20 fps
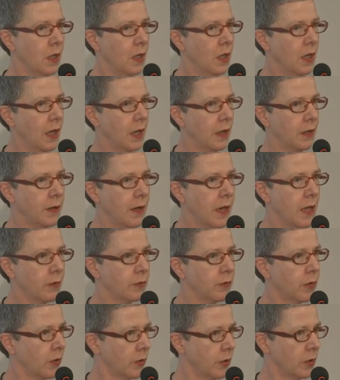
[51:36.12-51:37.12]
and now
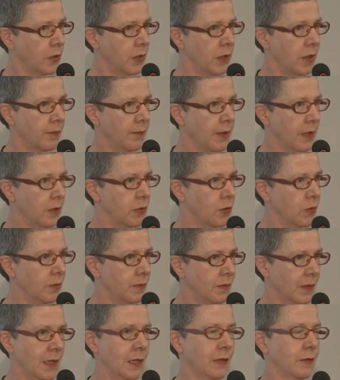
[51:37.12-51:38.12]
not only are they
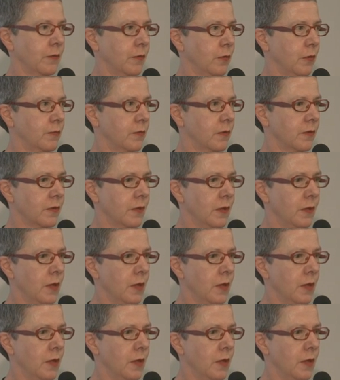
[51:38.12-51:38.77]
using our service,